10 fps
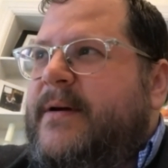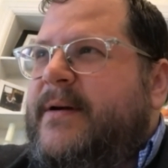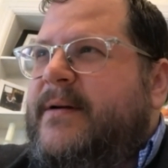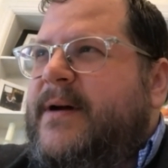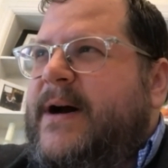
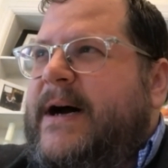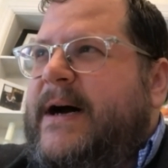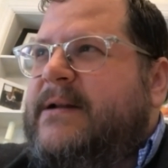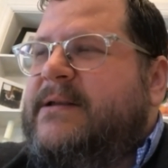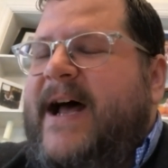
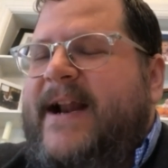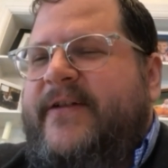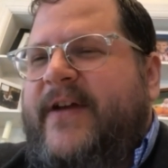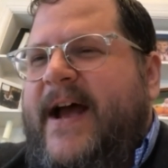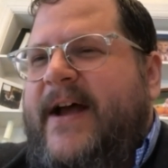
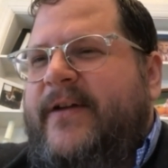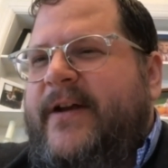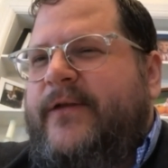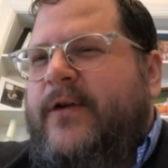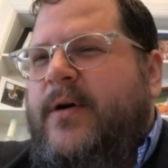Lenox
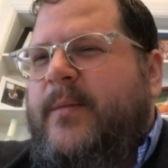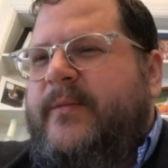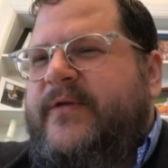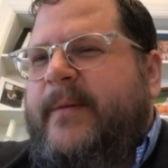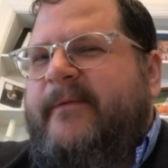is
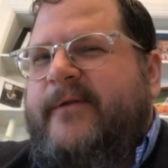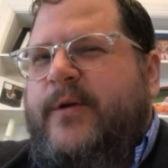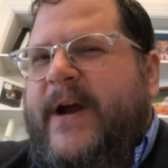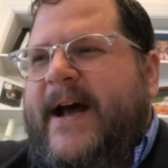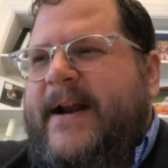home. Some of you
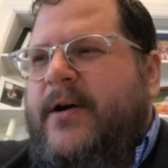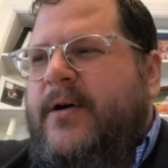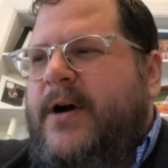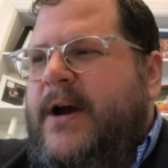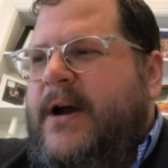may not know,